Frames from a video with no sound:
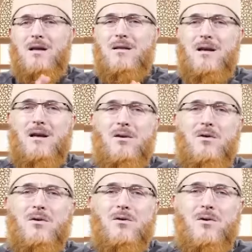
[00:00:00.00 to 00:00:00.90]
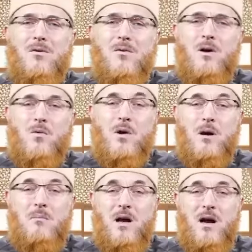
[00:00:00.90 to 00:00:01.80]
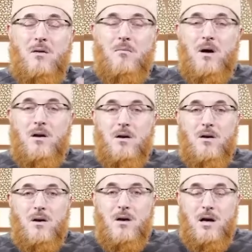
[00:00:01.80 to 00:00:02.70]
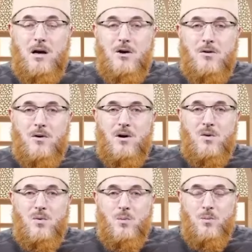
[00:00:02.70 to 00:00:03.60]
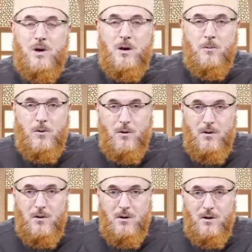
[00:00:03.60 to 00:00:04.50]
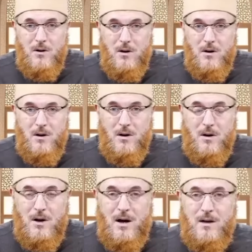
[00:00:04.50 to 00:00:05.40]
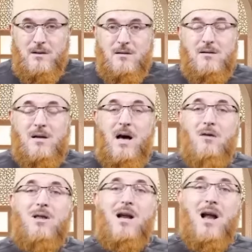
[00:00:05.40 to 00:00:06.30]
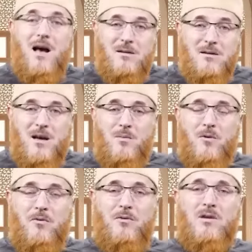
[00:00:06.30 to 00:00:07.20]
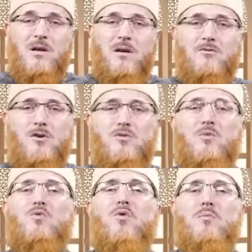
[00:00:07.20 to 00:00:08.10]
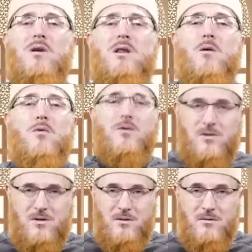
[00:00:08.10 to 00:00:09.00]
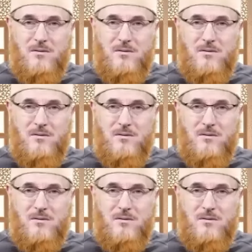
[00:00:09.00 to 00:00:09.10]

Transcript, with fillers: Then no one will remain but ignorant people. And this is how the last time before the Day of Judgment will be the worst.